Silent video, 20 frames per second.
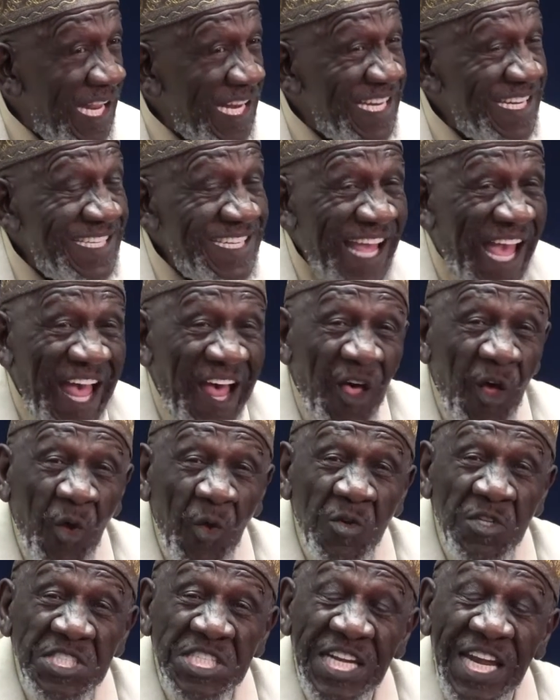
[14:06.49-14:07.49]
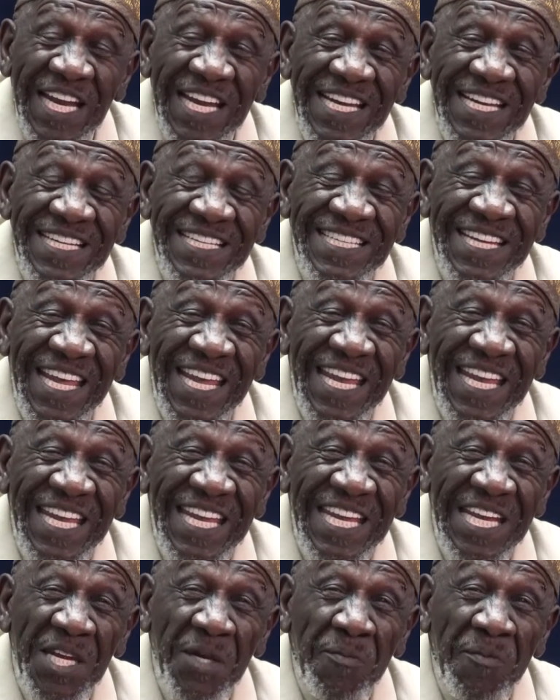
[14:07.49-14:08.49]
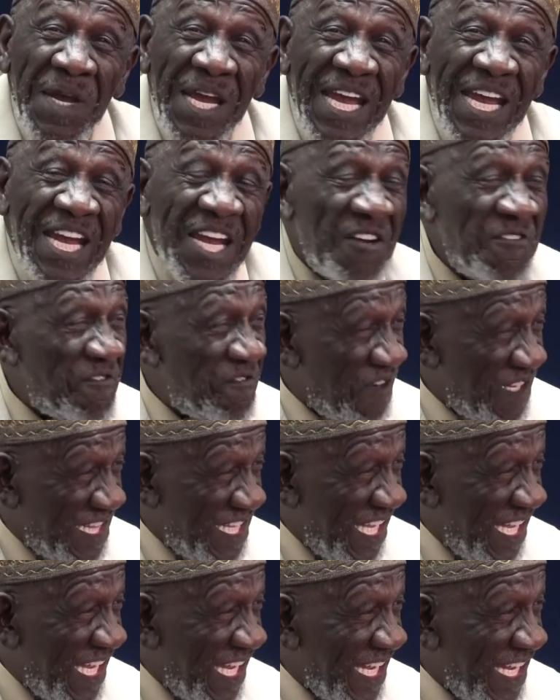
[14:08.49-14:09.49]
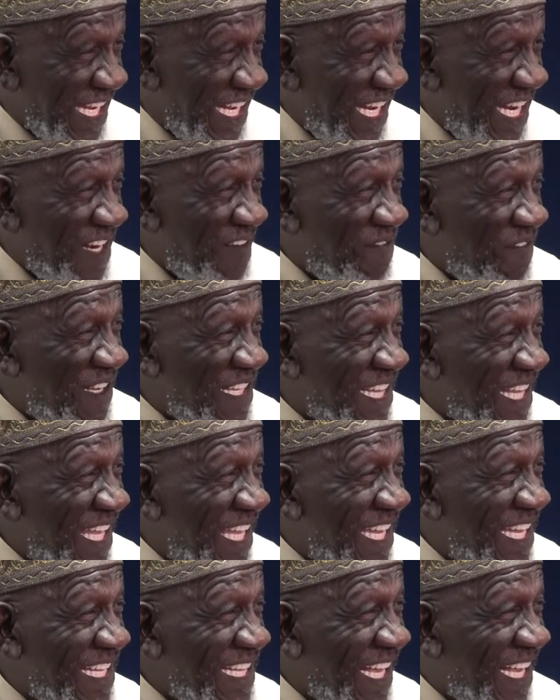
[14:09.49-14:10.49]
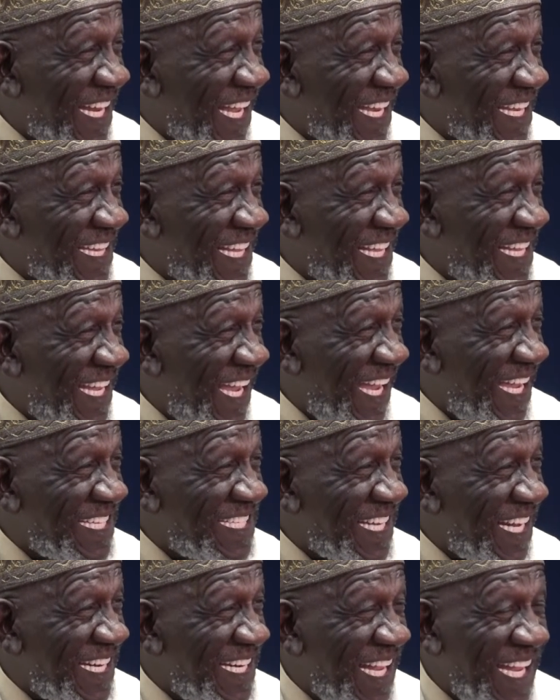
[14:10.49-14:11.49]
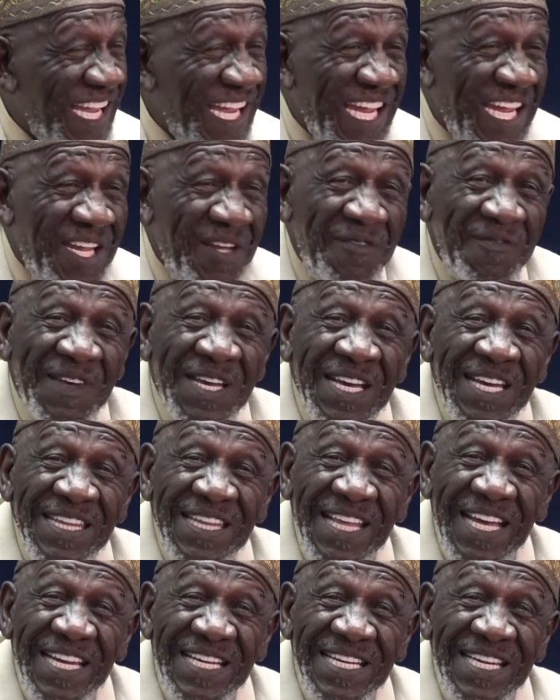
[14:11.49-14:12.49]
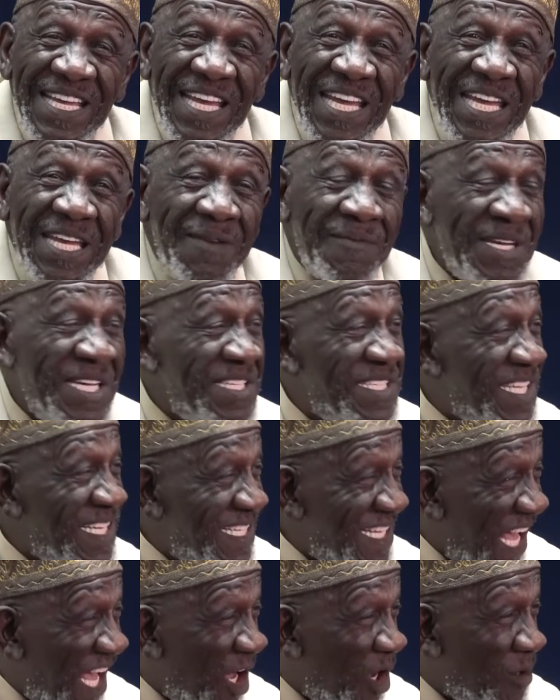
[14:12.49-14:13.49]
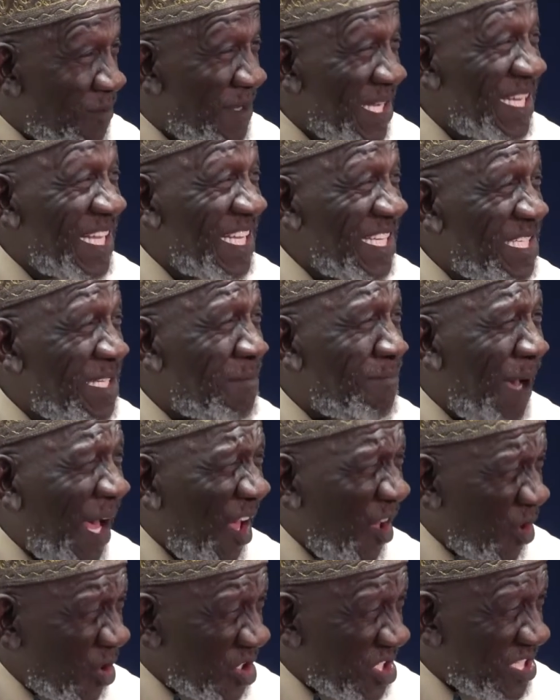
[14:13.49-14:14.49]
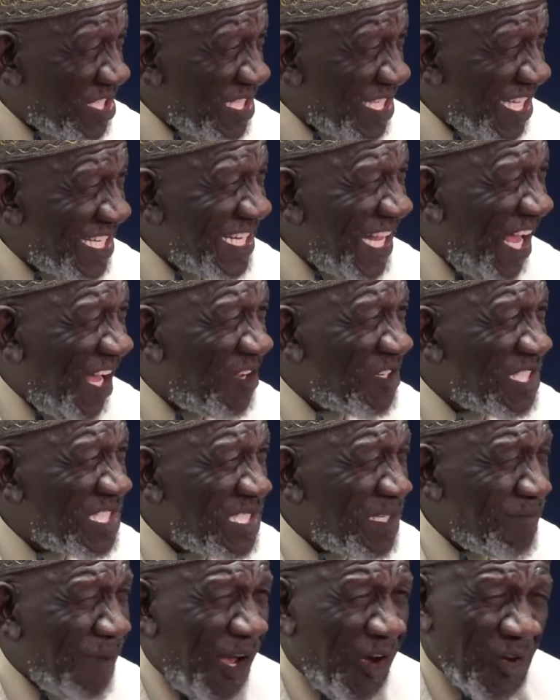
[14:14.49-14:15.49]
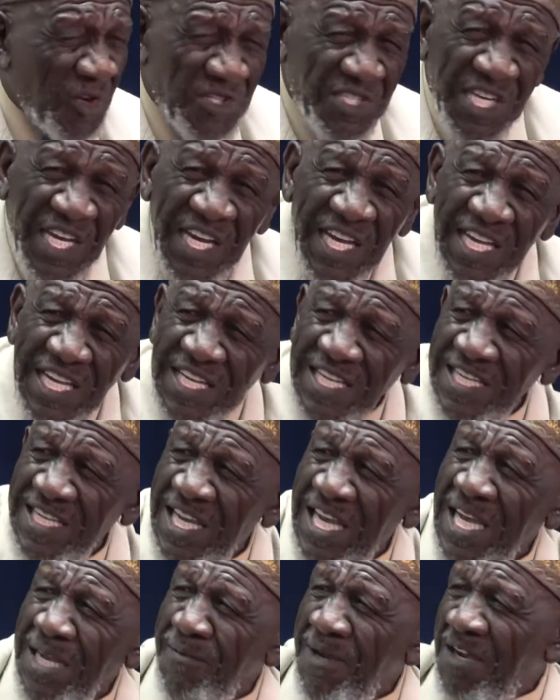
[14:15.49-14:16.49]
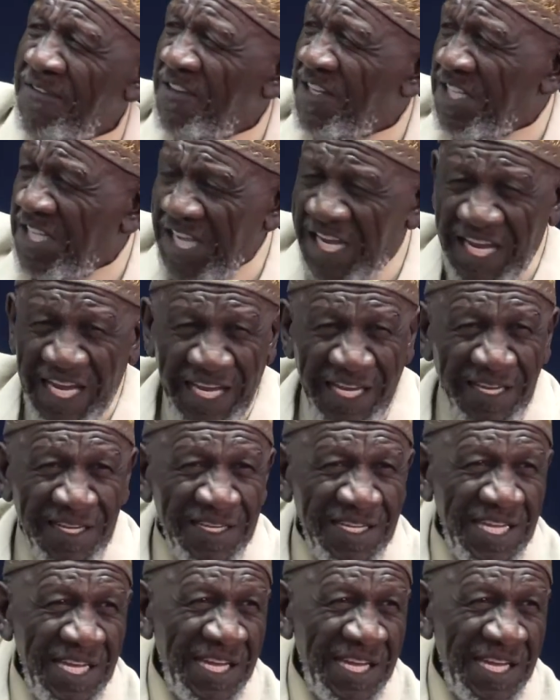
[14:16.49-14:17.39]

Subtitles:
Nouns name everything. Everything that has a name, that name is a noun. I mean, he's the boss. The noun is the boss. He named everything.